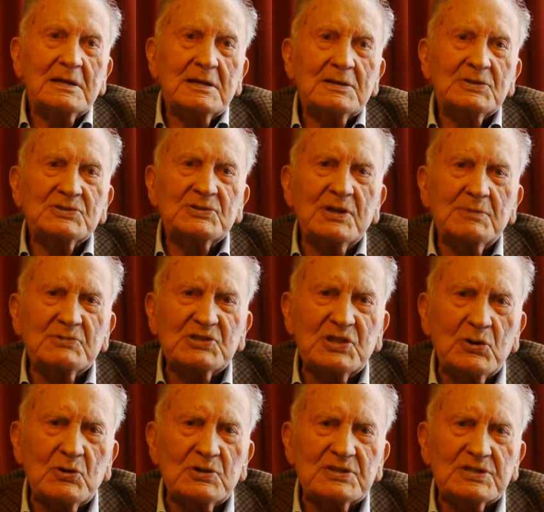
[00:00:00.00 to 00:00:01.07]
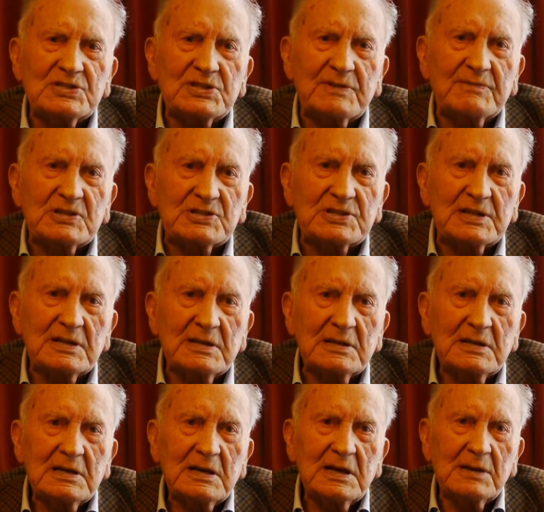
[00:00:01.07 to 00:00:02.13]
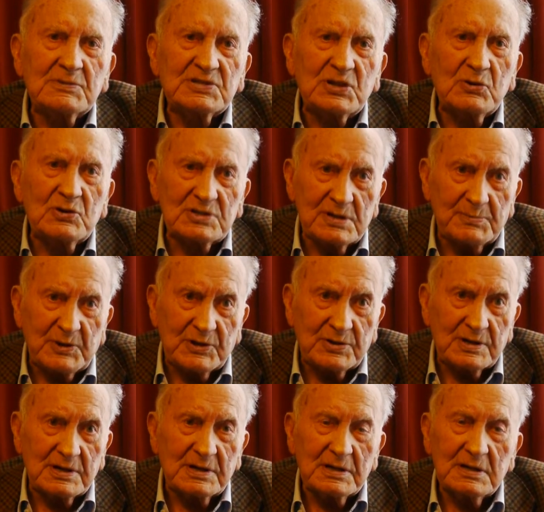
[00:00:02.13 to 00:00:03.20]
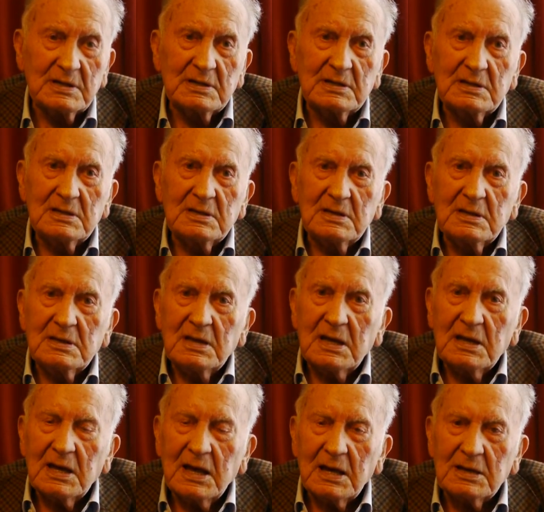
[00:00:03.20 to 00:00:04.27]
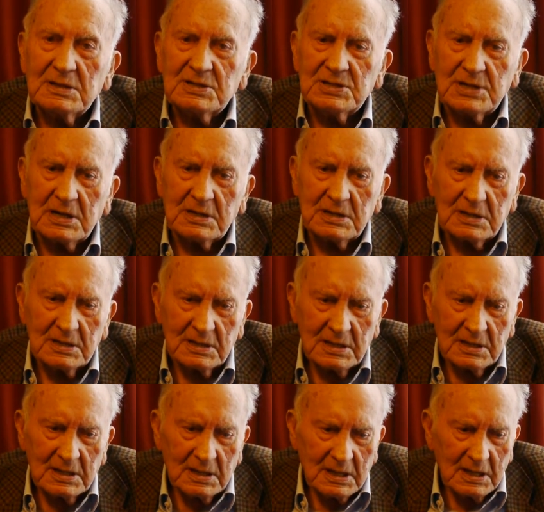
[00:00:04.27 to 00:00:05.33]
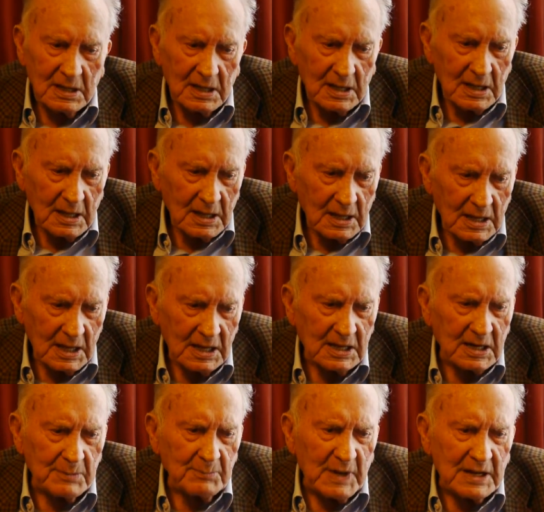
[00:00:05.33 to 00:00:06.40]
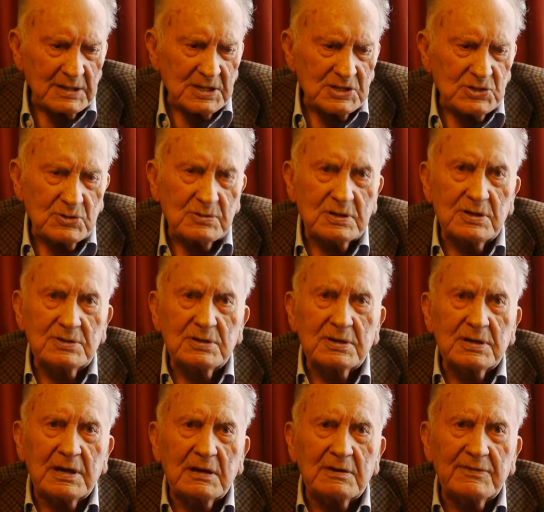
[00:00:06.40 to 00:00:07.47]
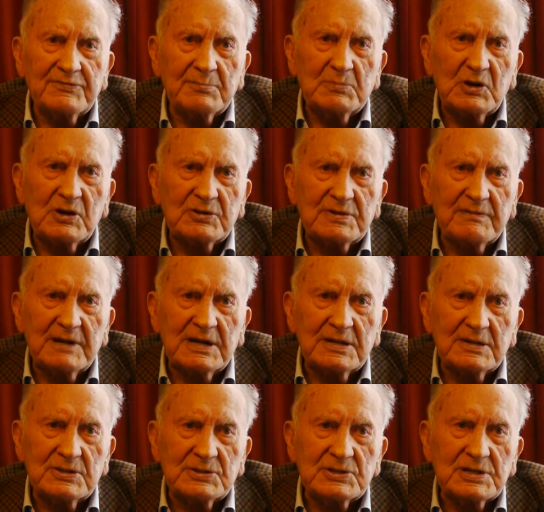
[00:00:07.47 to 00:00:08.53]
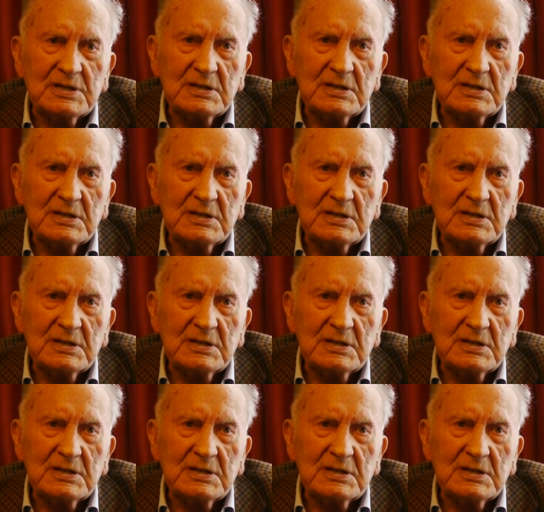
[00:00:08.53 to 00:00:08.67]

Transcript: Sonny was the oldest of us. He was the older brother and uh, he got married to a girl from north of Ireland